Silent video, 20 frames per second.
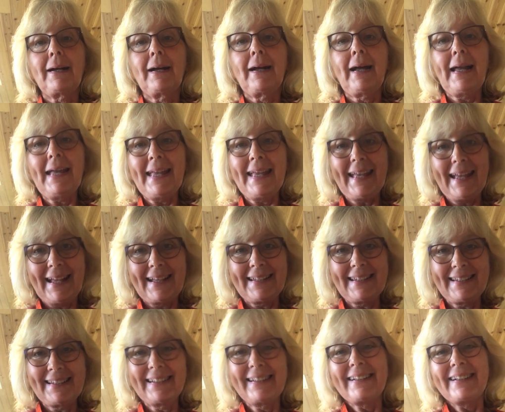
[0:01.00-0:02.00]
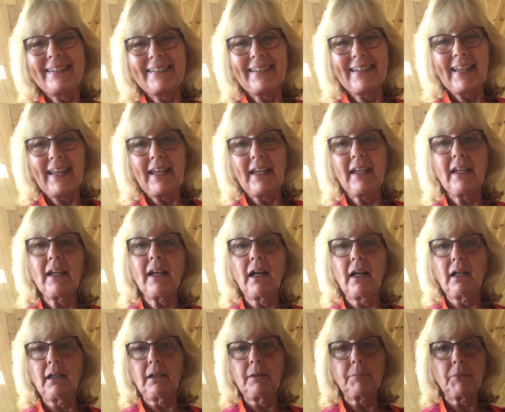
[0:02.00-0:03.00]
Hi again. Today
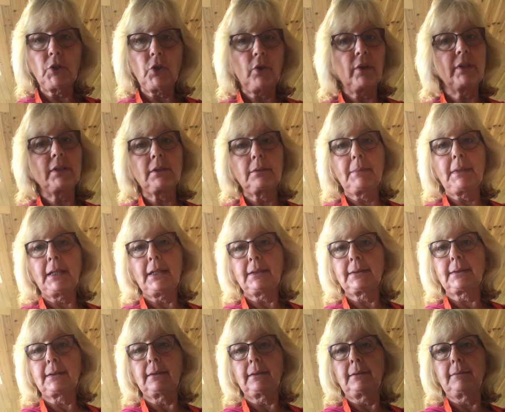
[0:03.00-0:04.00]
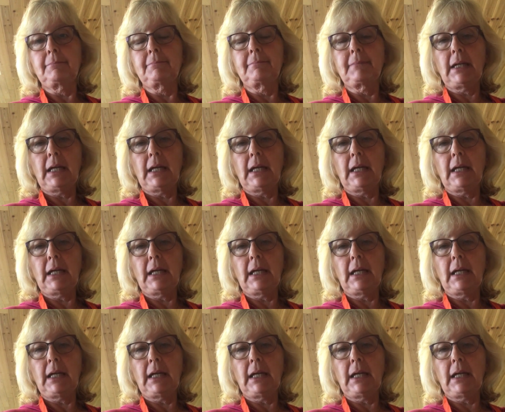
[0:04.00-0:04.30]
I'm going to make some